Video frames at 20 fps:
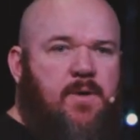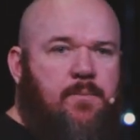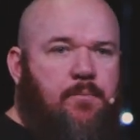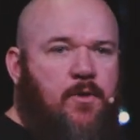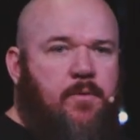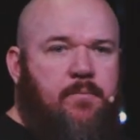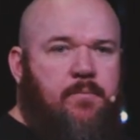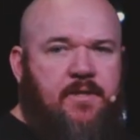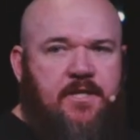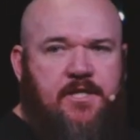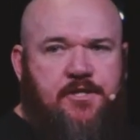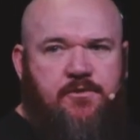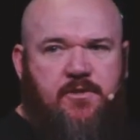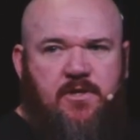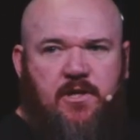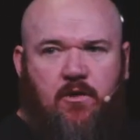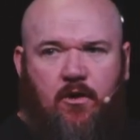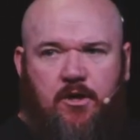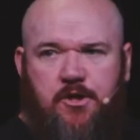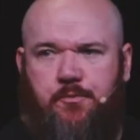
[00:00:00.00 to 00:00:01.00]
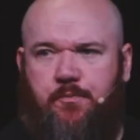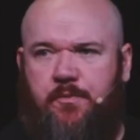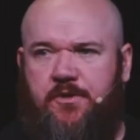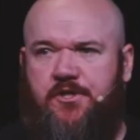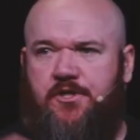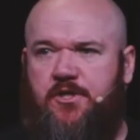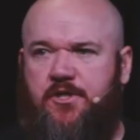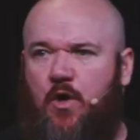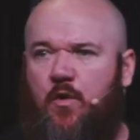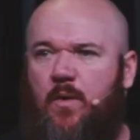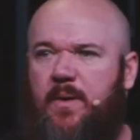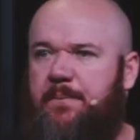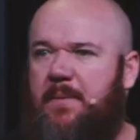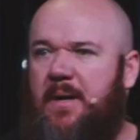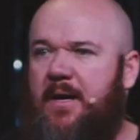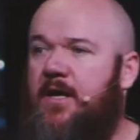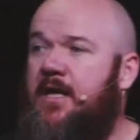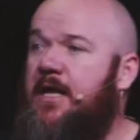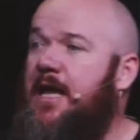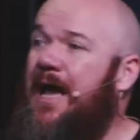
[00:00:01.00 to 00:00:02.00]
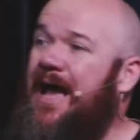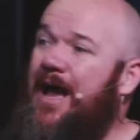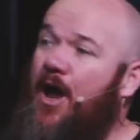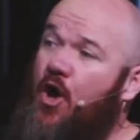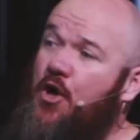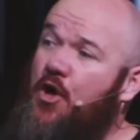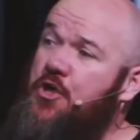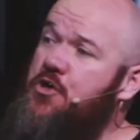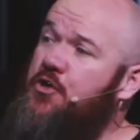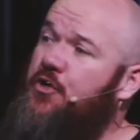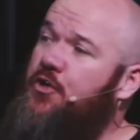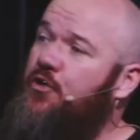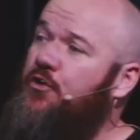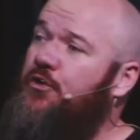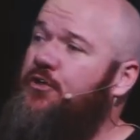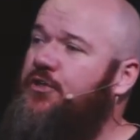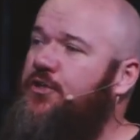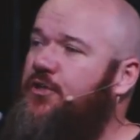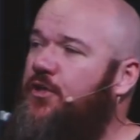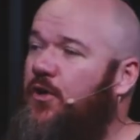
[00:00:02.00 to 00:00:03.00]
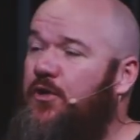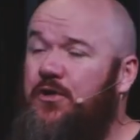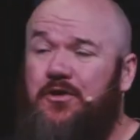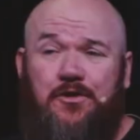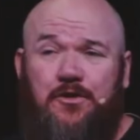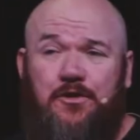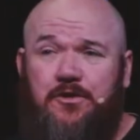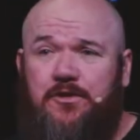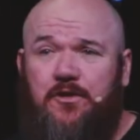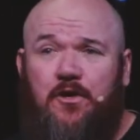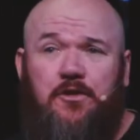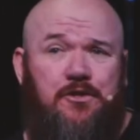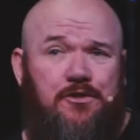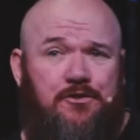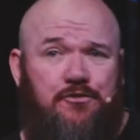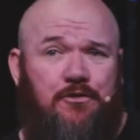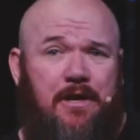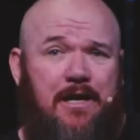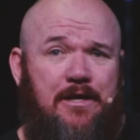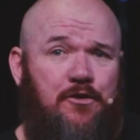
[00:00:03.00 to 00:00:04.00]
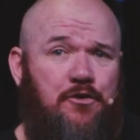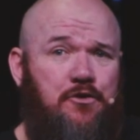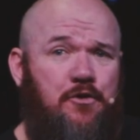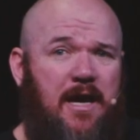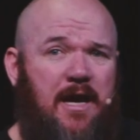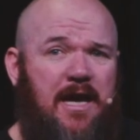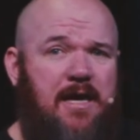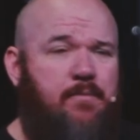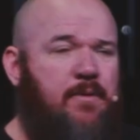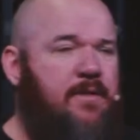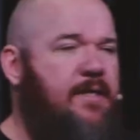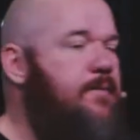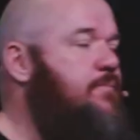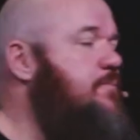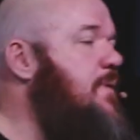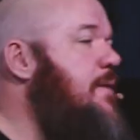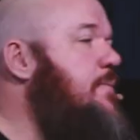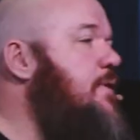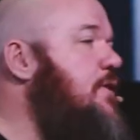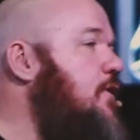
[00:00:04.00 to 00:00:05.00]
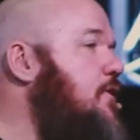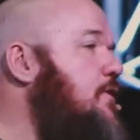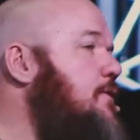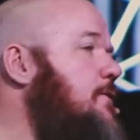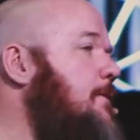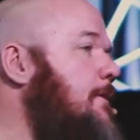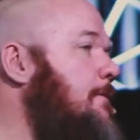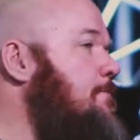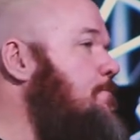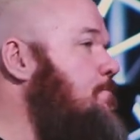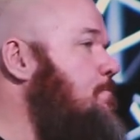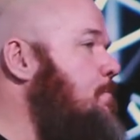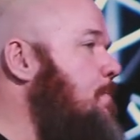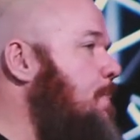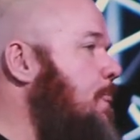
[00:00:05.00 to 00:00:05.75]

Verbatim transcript: People are ministering the gospel. So am I. Are you good? To, are you good? Are you trained? Are you able yet? Maybe not.